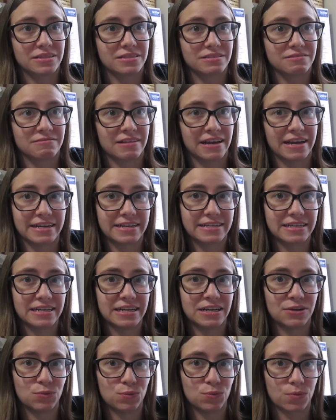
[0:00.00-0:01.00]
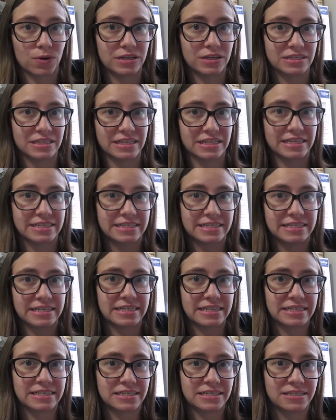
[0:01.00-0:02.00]
like in one
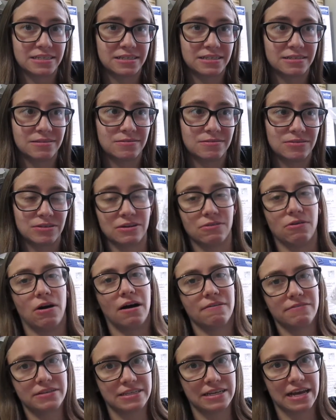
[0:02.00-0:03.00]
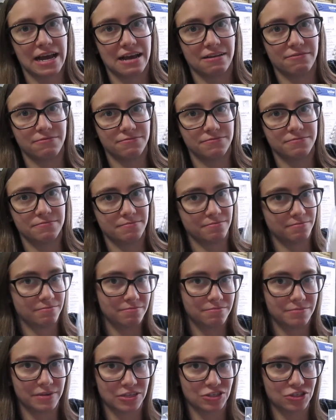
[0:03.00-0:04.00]
listing. Obviously have
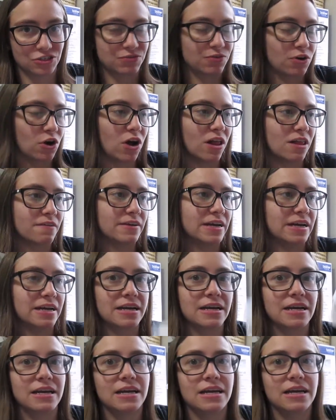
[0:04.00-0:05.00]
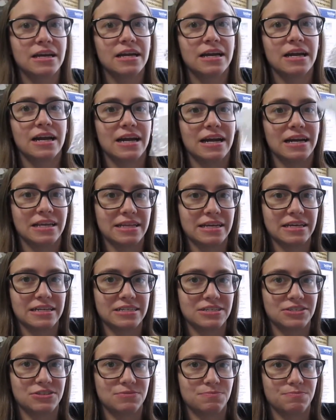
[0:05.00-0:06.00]
pictures for all of it, and
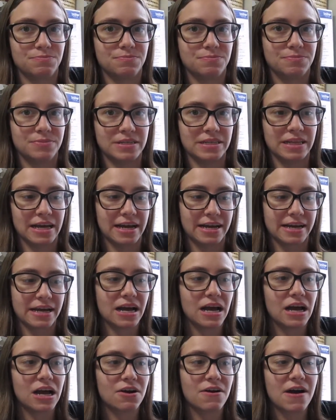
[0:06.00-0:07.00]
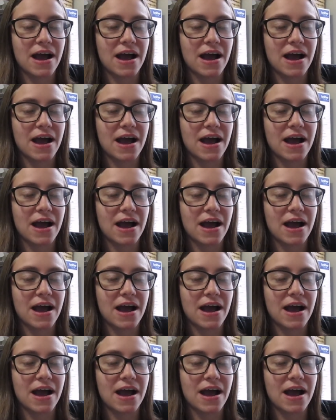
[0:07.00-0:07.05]
then be like, oh,